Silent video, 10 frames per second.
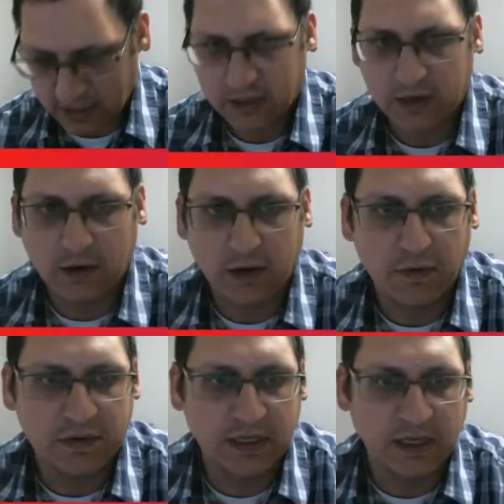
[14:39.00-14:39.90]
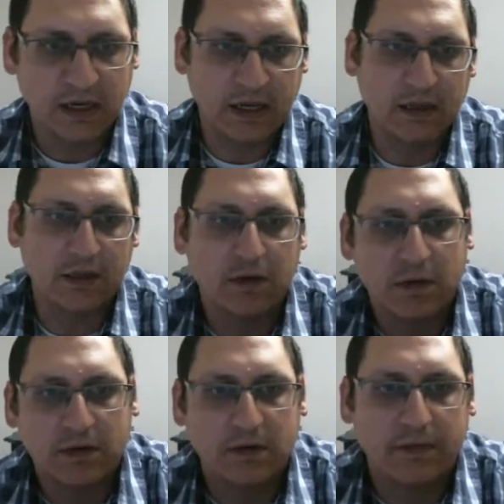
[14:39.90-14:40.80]
He knew he wasn't gonna get to
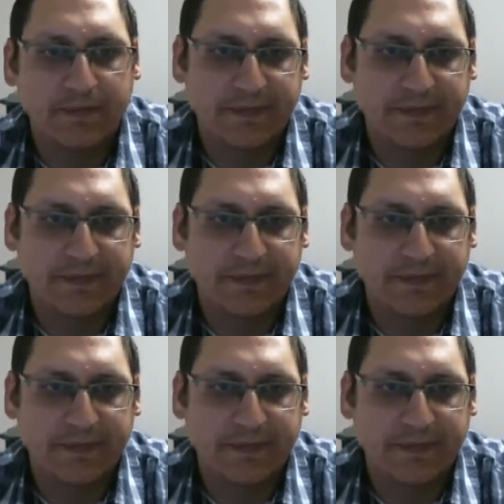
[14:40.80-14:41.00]
it, so.